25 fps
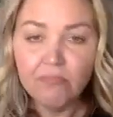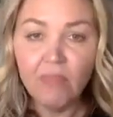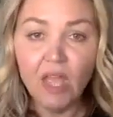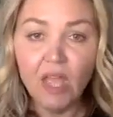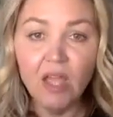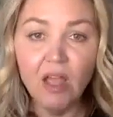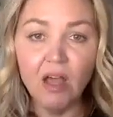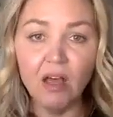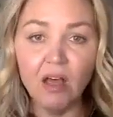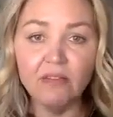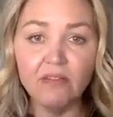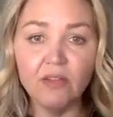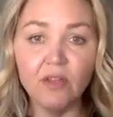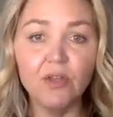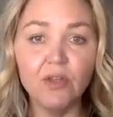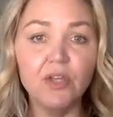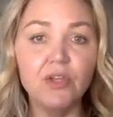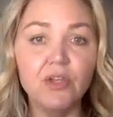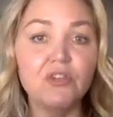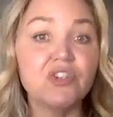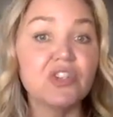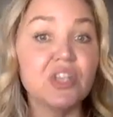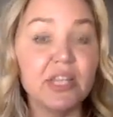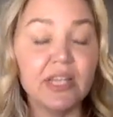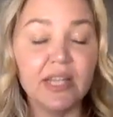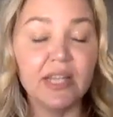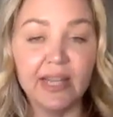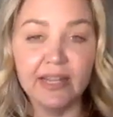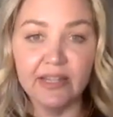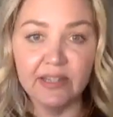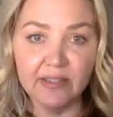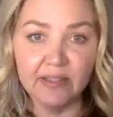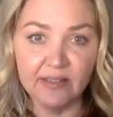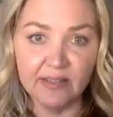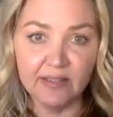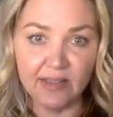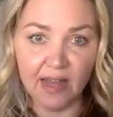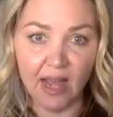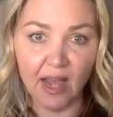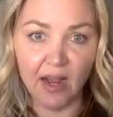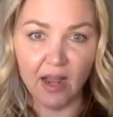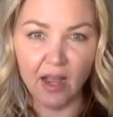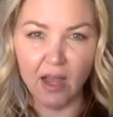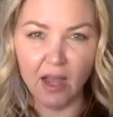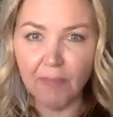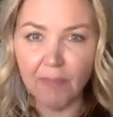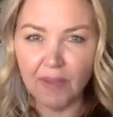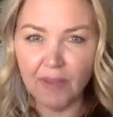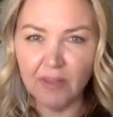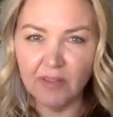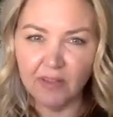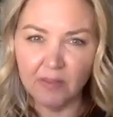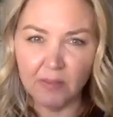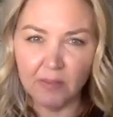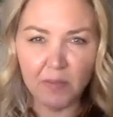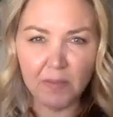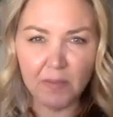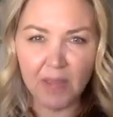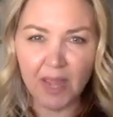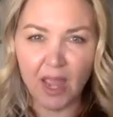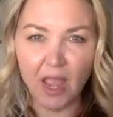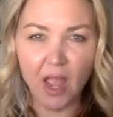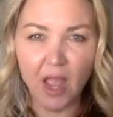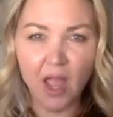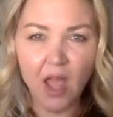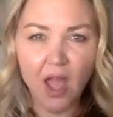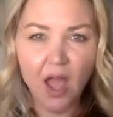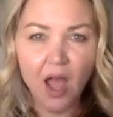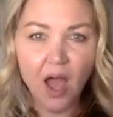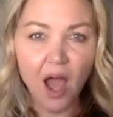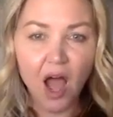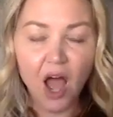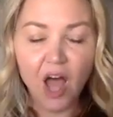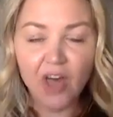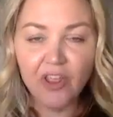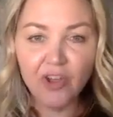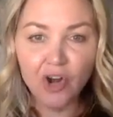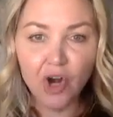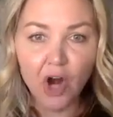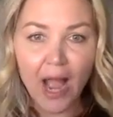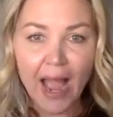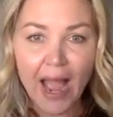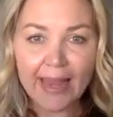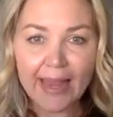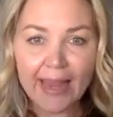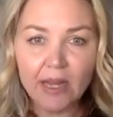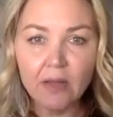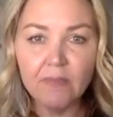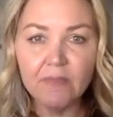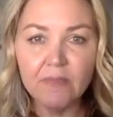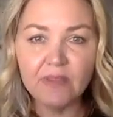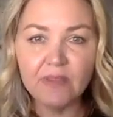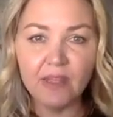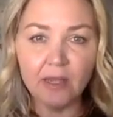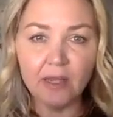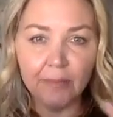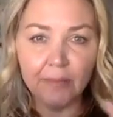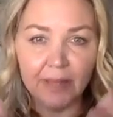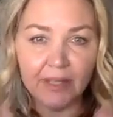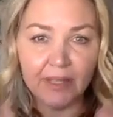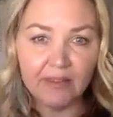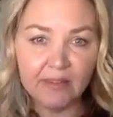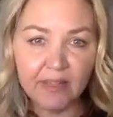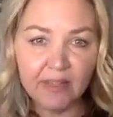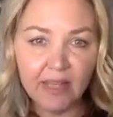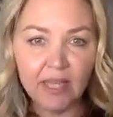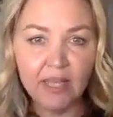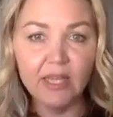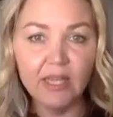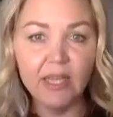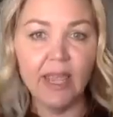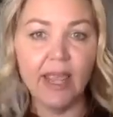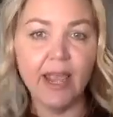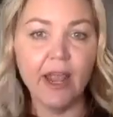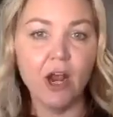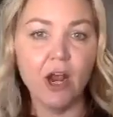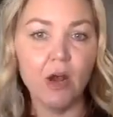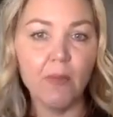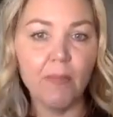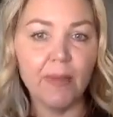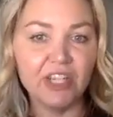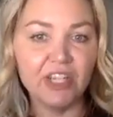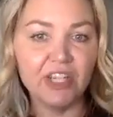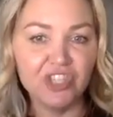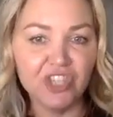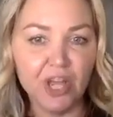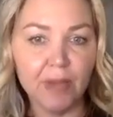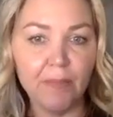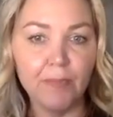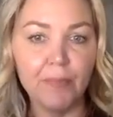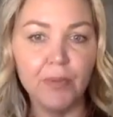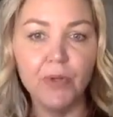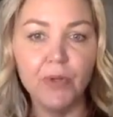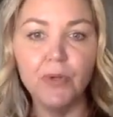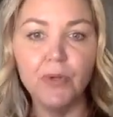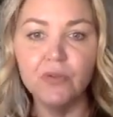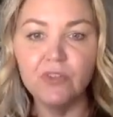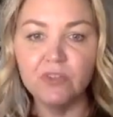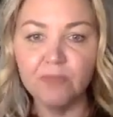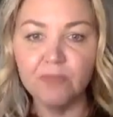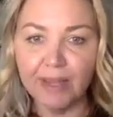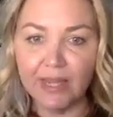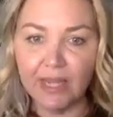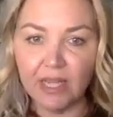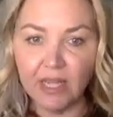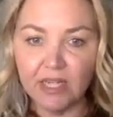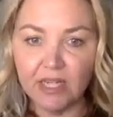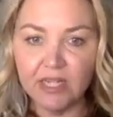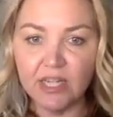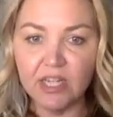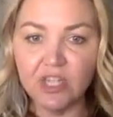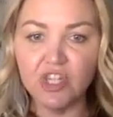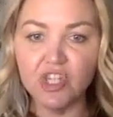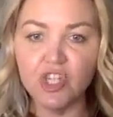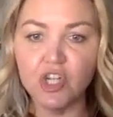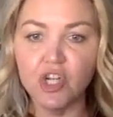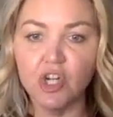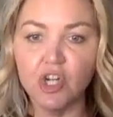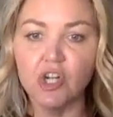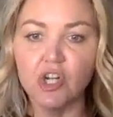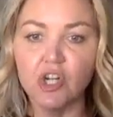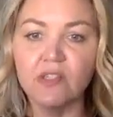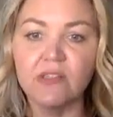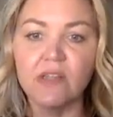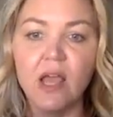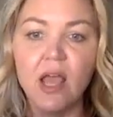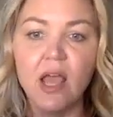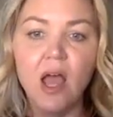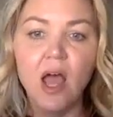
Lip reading: I also usually like to stock up on some of my other items, like my skincare, my shampoos, my conditioners,